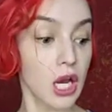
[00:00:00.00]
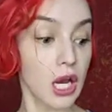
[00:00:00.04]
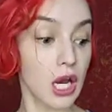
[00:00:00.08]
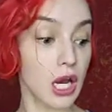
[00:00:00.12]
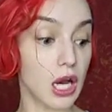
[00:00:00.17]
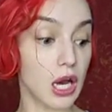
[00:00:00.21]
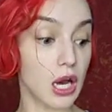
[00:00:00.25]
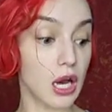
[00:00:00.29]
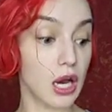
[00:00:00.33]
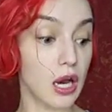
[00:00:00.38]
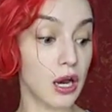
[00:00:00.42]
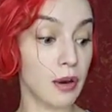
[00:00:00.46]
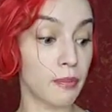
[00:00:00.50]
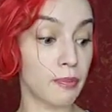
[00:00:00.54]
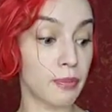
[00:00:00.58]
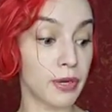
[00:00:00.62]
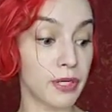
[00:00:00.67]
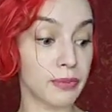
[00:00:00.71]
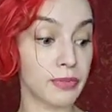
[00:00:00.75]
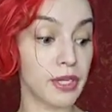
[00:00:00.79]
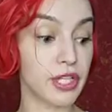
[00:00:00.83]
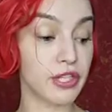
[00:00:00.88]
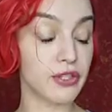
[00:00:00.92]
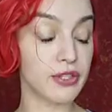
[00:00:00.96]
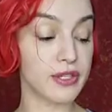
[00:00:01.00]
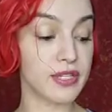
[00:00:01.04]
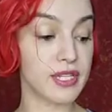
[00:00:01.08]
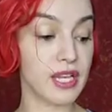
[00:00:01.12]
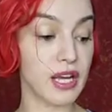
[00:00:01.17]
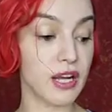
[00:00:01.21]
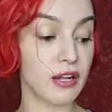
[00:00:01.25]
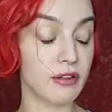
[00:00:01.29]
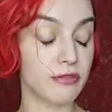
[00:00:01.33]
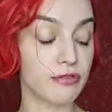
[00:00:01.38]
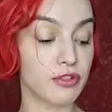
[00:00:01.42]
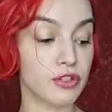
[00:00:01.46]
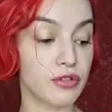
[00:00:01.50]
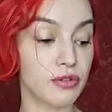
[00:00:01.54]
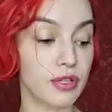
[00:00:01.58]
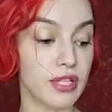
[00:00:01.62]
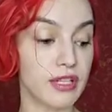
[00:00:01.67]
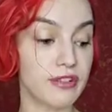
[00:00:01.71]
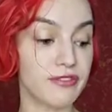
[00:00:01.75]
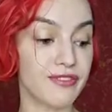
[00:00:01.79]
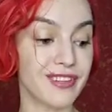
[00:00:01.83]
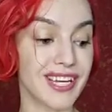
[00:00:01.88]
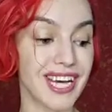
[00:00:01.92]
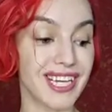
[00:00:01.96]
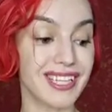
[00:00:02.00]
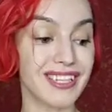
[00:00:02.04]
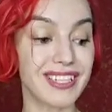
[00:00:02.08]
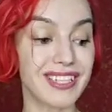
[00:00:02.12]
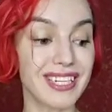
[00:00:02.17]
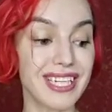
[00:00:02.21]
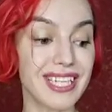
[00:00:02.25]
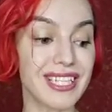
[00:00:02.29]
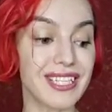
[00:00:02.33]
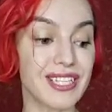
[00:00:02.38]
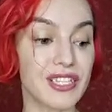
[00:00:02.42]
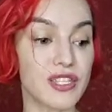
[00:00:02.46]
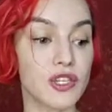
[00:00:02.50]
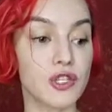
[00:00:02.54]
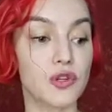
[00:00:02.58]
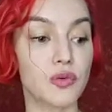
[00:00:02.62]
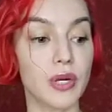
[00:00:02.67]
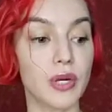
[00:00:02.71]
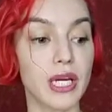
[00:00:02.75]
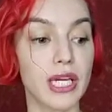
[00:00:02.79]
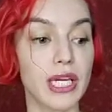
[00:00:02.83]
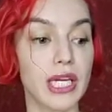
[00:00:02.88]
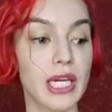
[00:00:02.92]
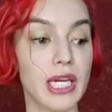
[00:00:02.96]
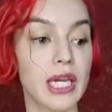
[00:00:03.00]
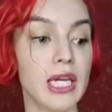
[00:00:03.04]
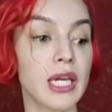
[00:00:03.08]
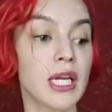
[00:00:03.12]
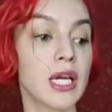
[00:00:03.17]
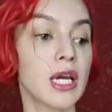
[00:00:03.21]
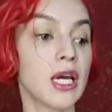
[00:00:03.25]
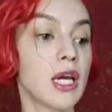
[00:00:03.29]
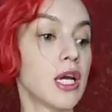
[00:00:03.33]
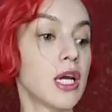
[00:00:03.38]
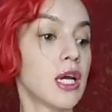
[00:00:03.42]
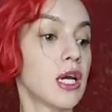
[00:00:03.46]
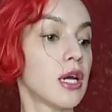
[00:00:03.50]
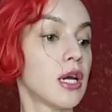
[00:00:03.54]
permit yourself to lift at least 20,